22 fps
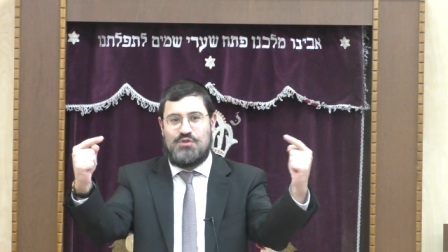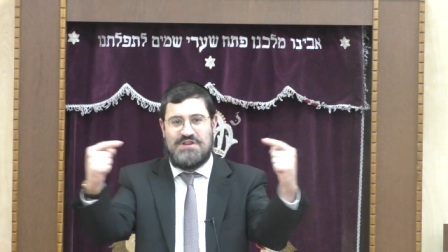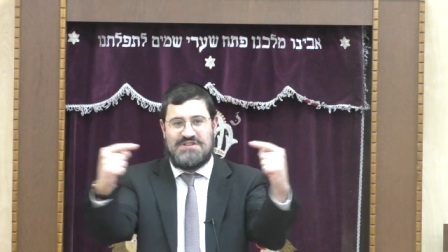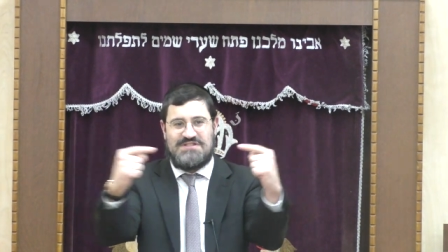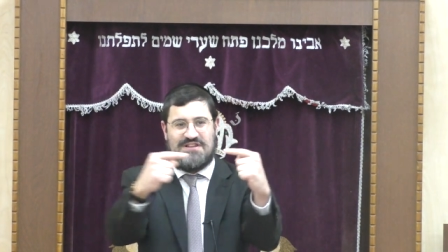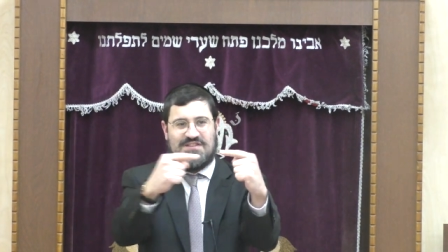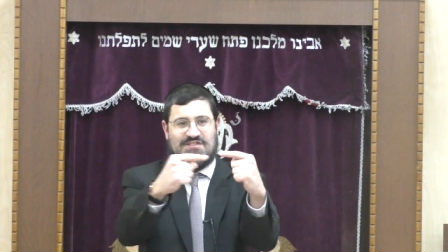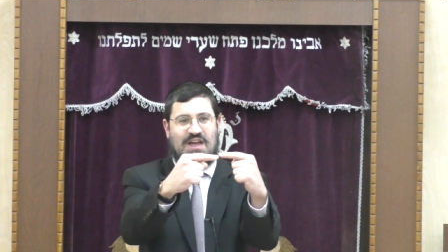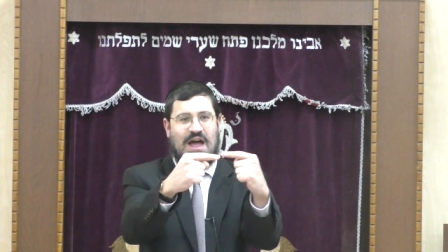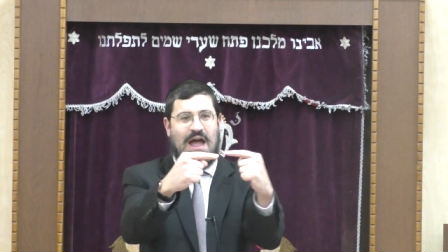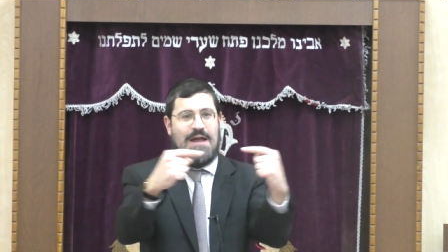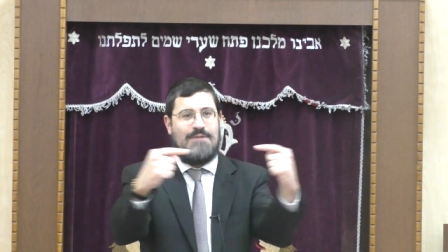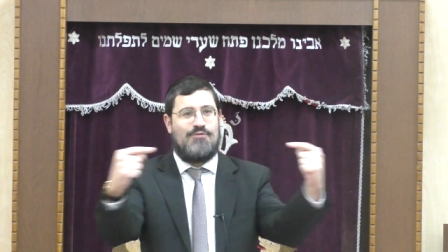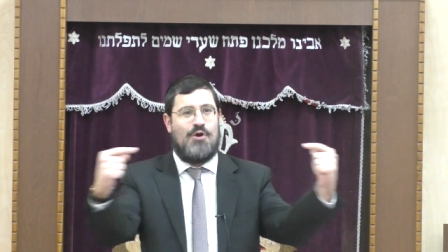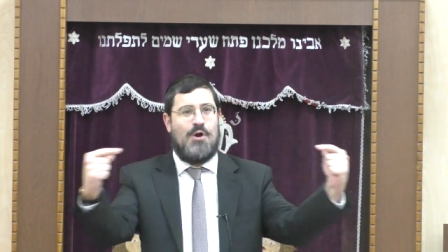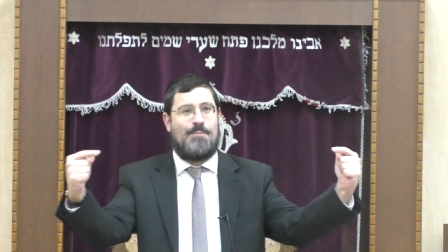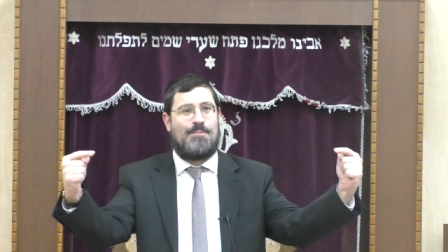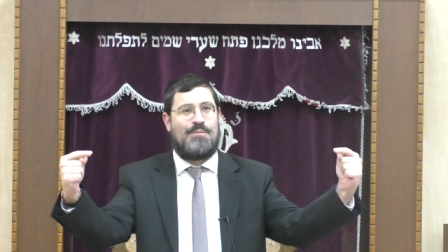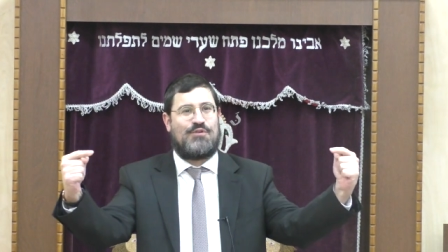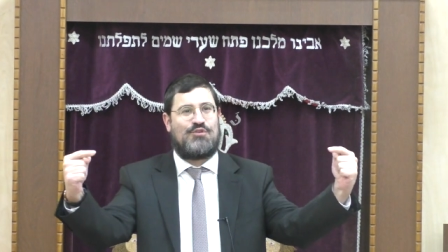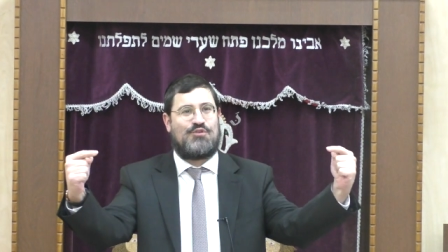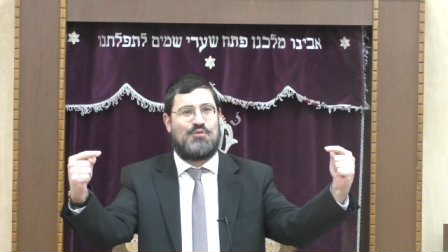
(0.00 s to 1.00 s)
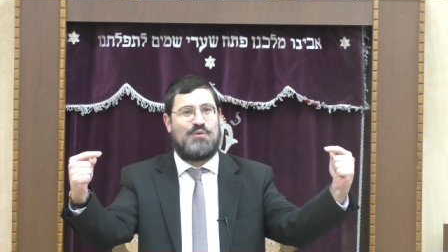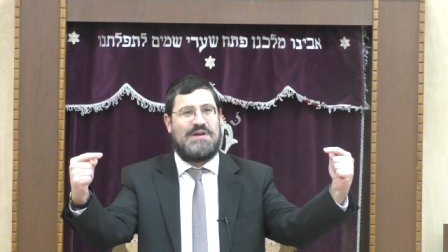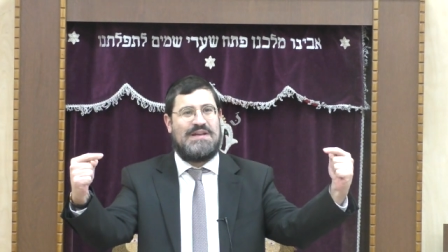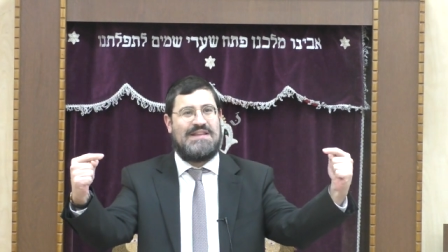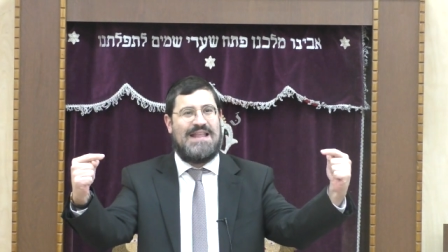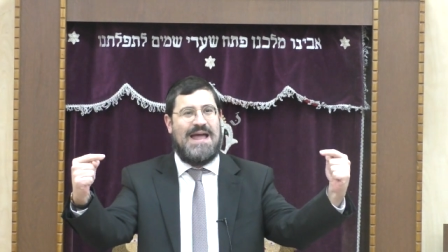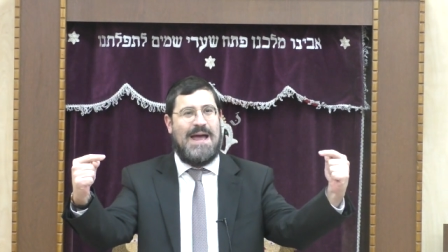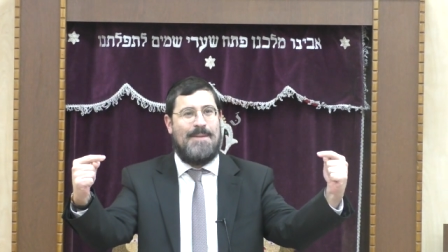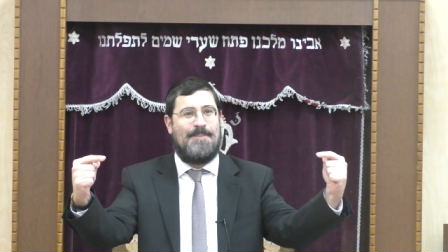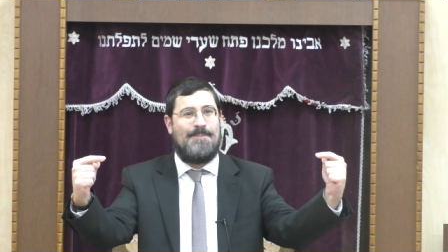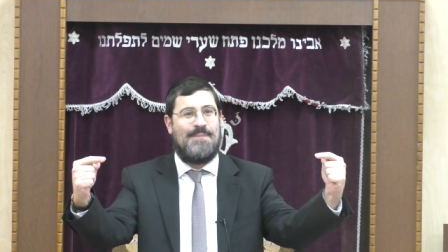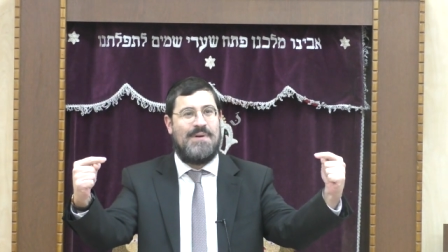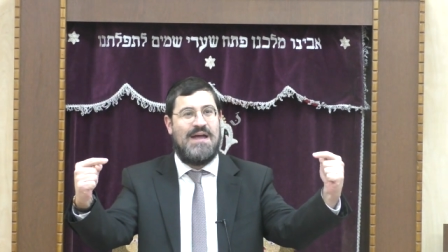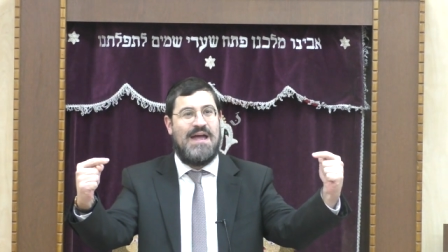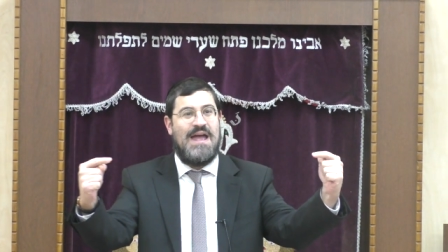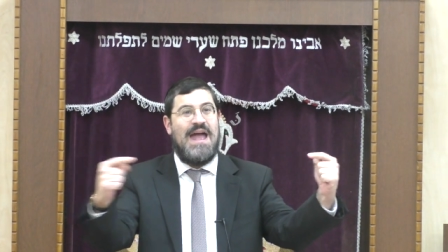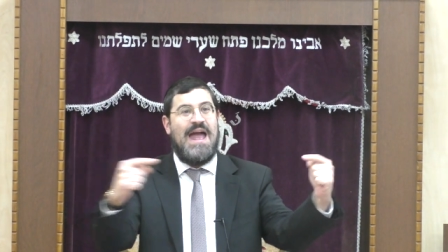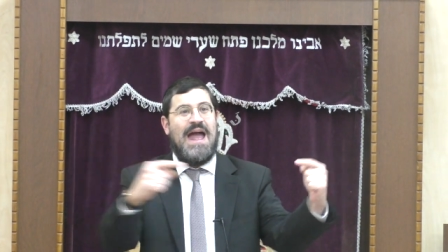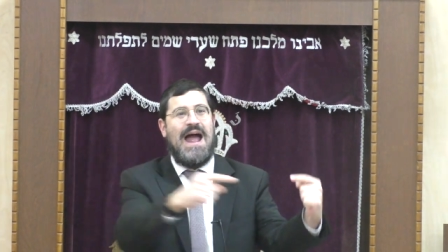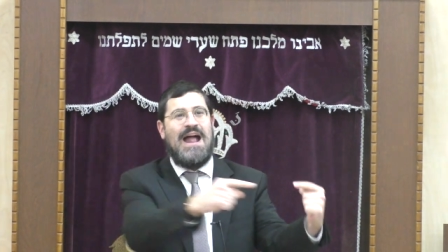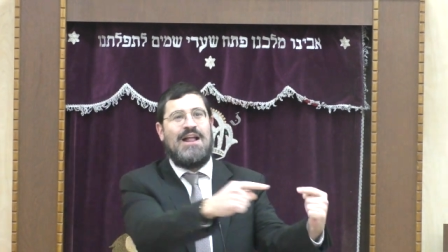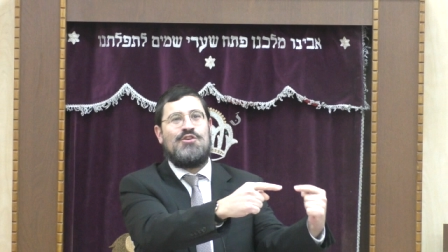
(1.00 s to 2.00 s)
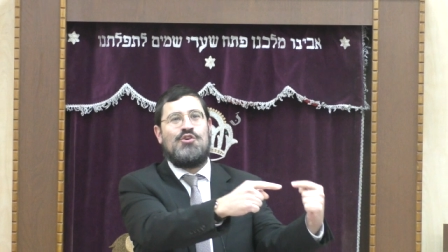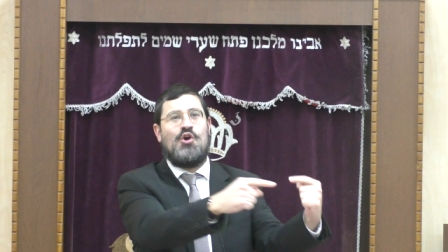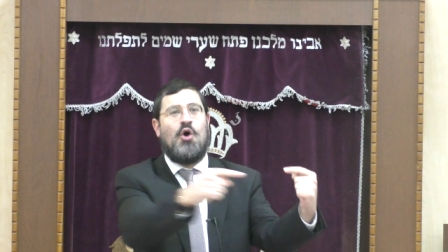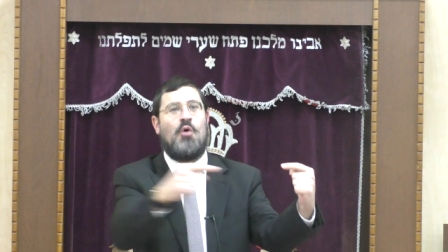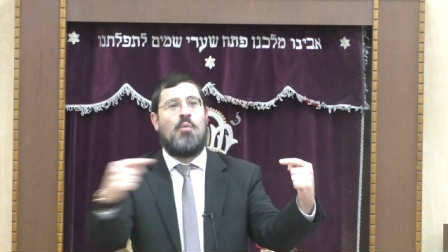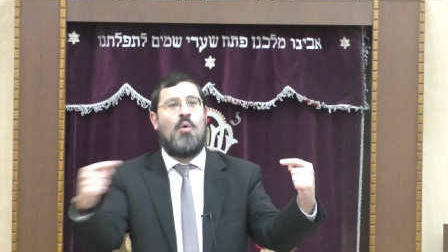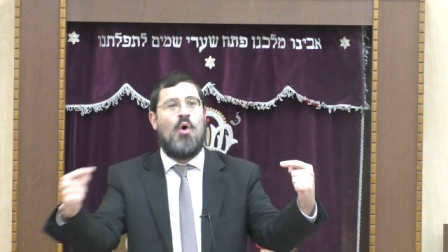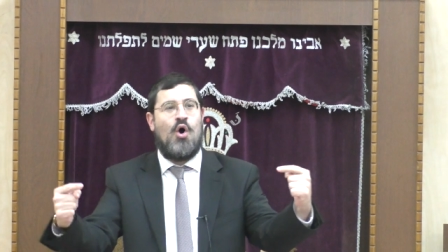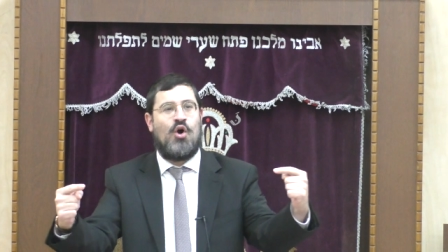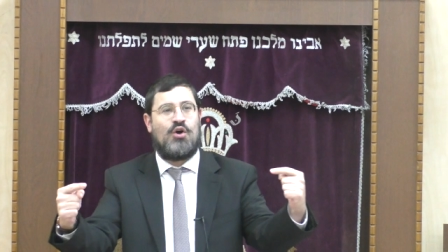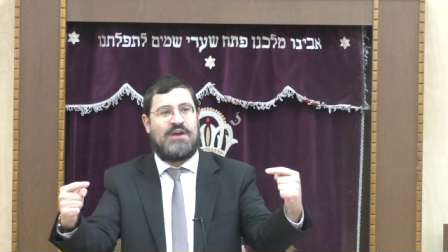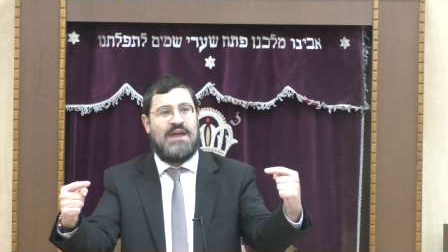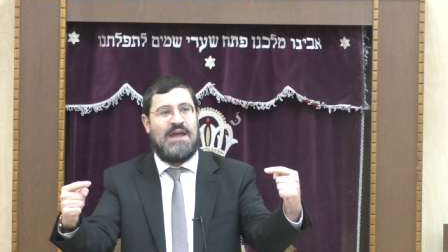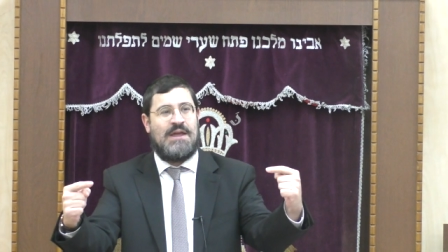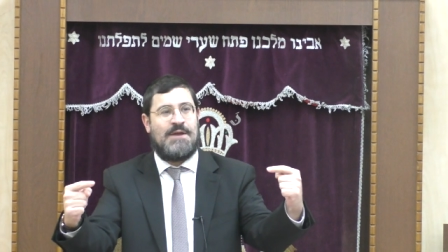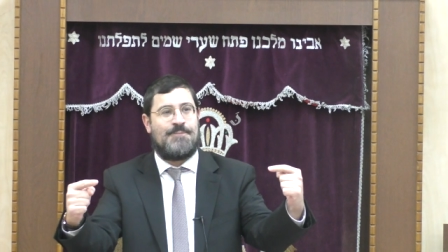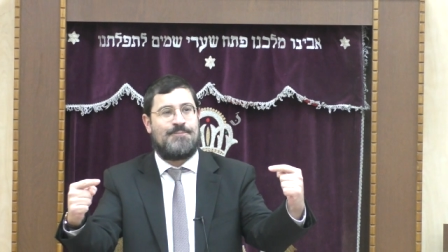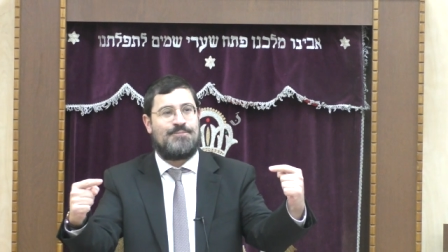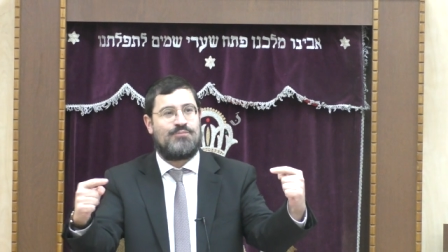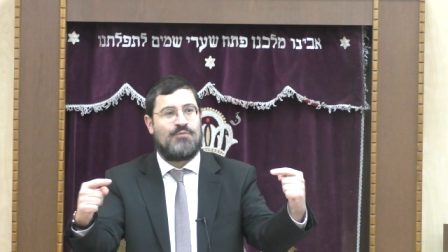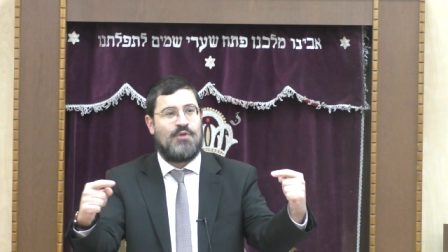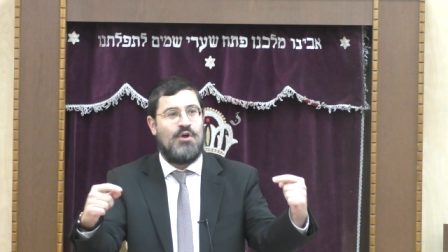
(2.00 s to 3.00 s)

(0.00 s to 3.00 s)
There's a tightrope between them and you're walking.